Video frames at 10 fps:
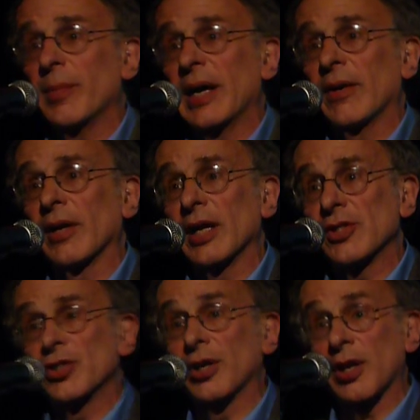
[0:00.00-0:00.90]
about
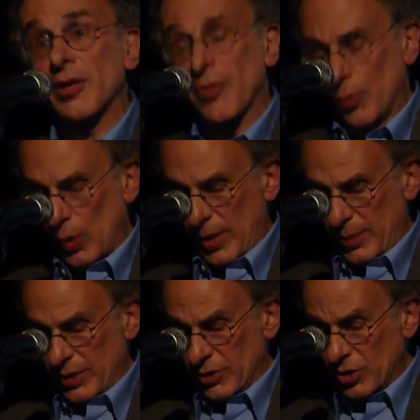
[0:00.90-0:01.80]
less than lethal
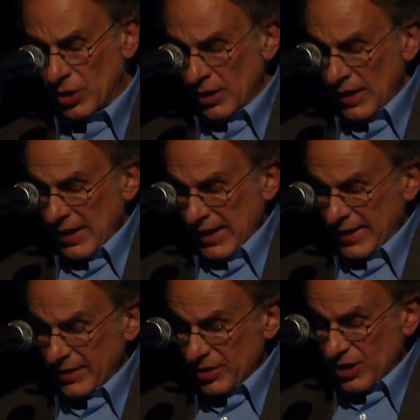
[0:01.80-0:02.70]
weapons,
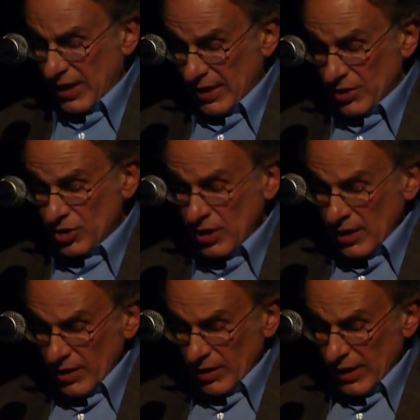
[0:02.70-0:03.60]
and it says,
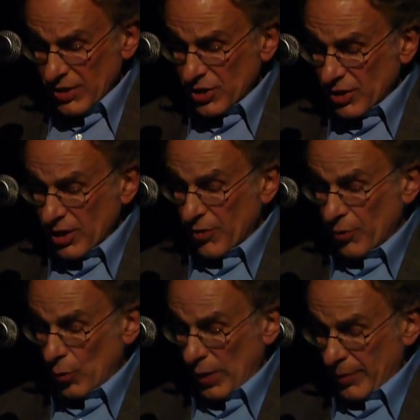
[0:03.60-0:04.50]
less than
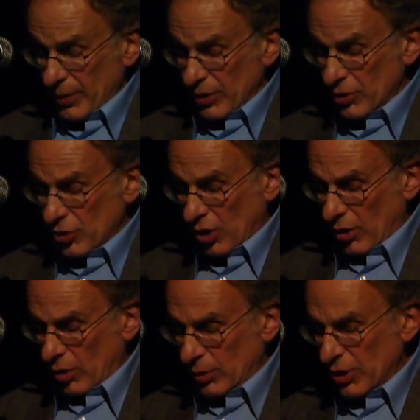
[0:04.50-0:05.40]
lethal weapons
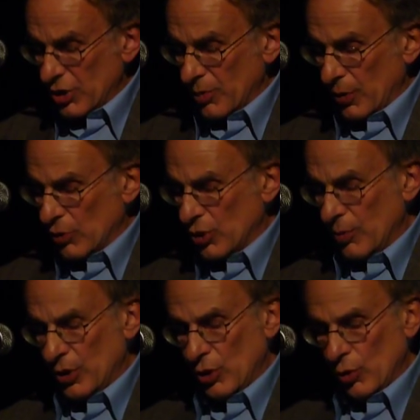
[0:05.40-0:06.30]
are only supposed to
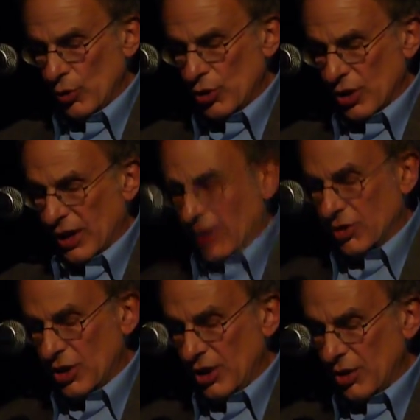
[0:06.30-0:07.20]
be used
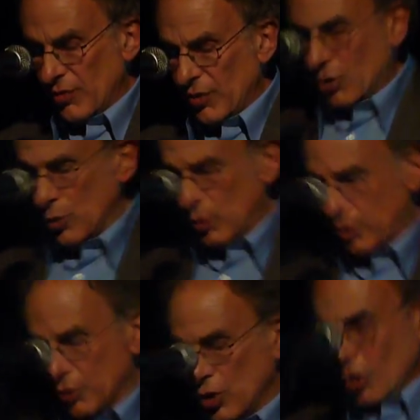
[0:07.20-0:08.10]
against
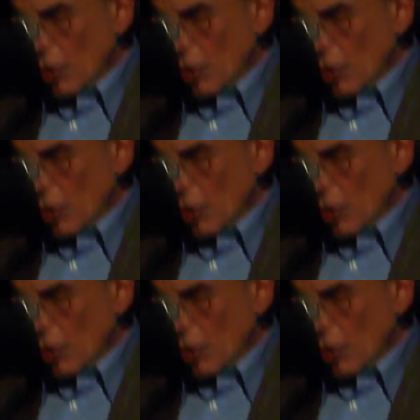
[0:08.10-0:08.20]
individuals